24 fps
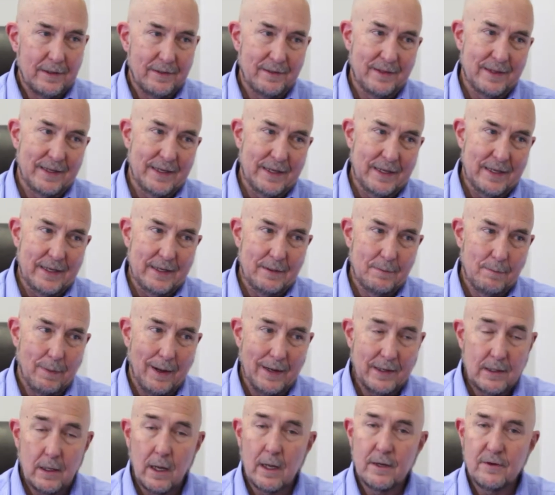
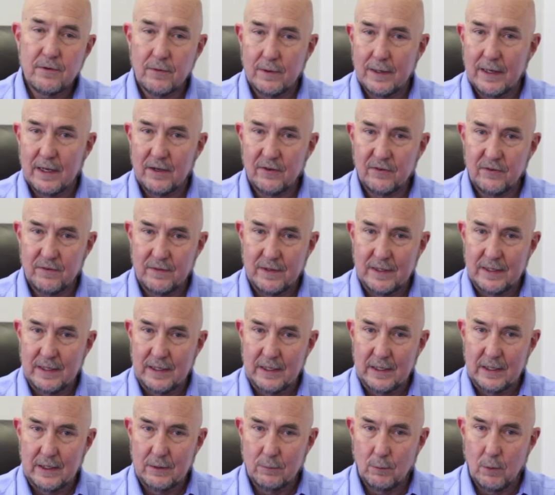By contrast,
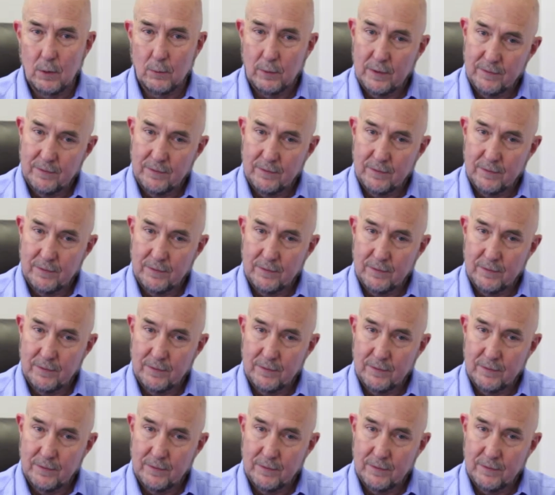what